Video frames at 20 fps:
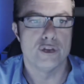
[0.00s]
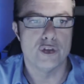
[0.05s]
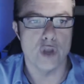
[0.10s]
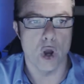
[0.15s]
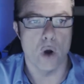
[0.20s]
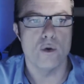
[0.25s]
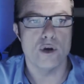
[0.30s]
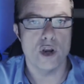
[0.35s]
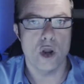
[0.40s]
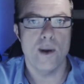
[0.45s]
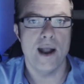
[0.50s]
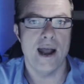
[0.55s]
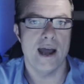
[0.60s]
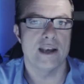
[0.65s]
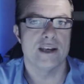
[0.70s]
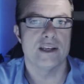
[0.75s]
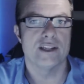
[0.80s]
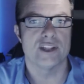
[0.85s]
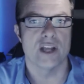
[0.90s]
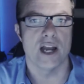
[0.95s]
don't know
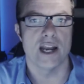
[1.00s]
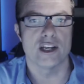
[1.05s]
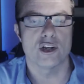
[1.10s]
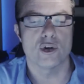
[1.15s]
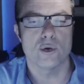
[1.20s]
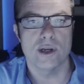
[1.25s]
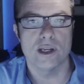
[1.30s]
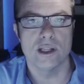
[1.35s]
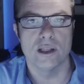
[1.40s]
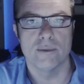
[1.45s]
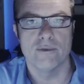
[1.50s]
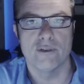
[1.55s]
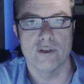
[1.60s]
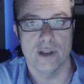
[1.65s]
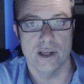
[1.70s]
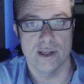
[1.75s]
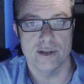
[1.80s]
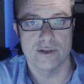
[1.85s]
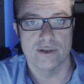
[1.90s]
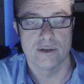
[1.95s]
how to design curriculum for
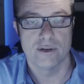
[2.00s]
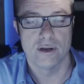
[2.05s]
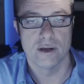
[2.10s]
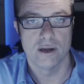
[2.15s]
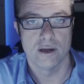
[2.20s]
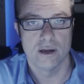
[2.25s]
this.